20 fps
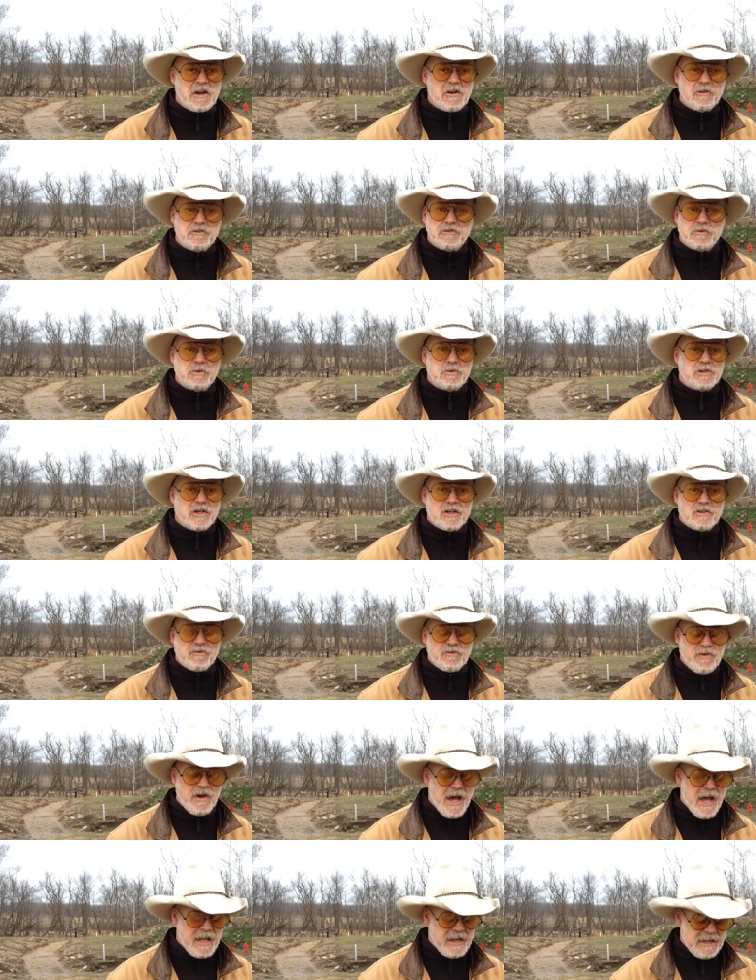it'll do
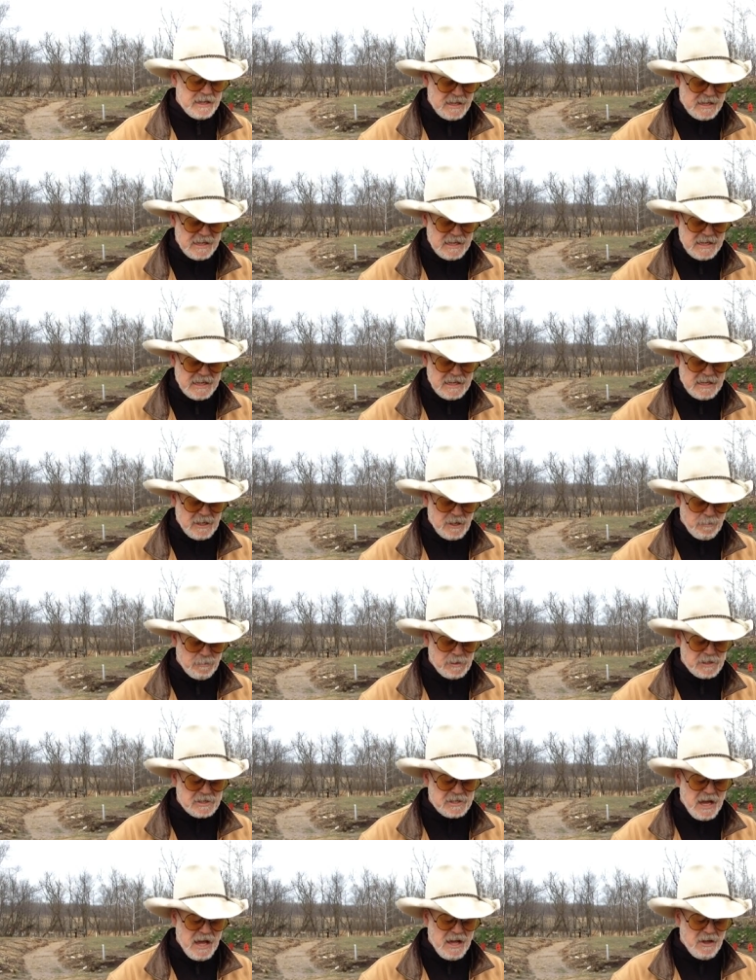just fine. It'll
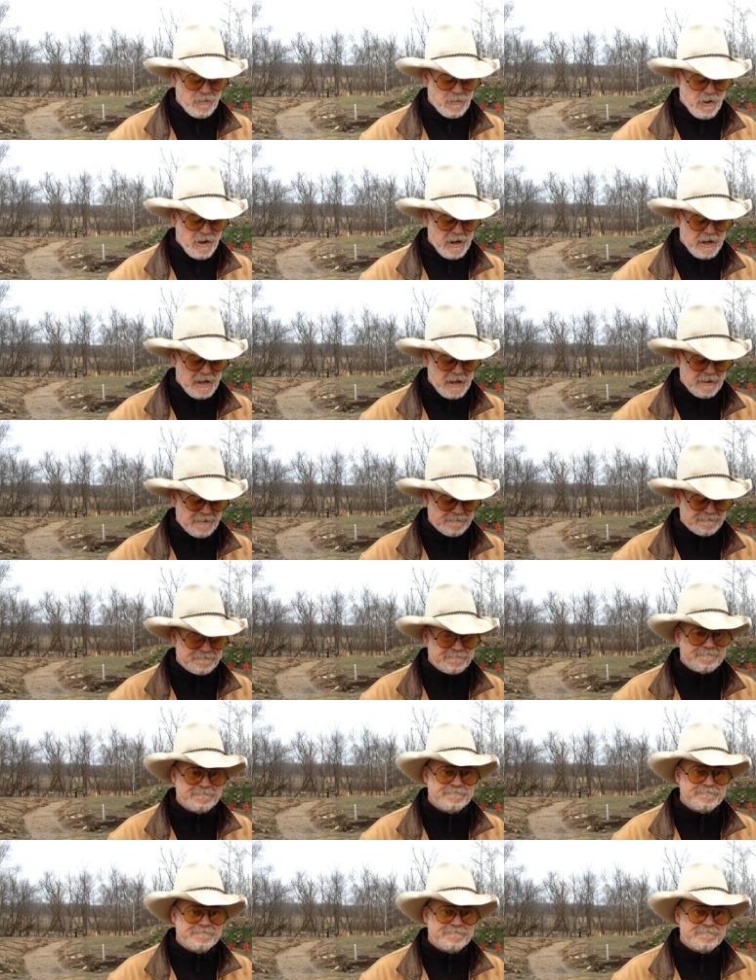be dialed right in.